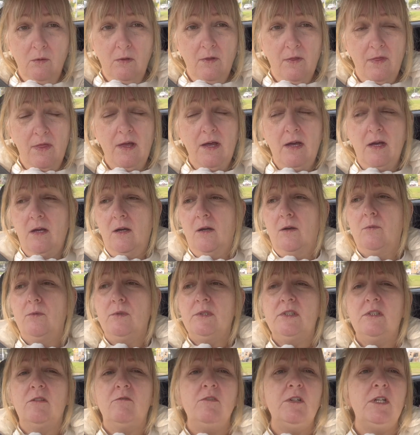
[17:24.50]
Well, that
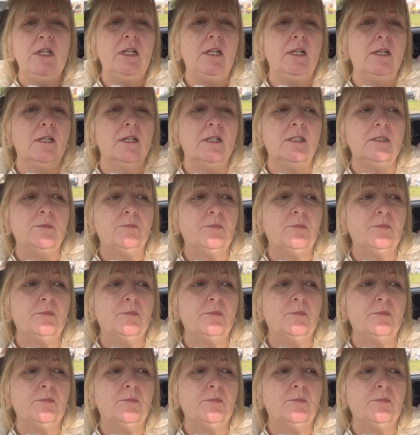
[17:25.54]
was a really nice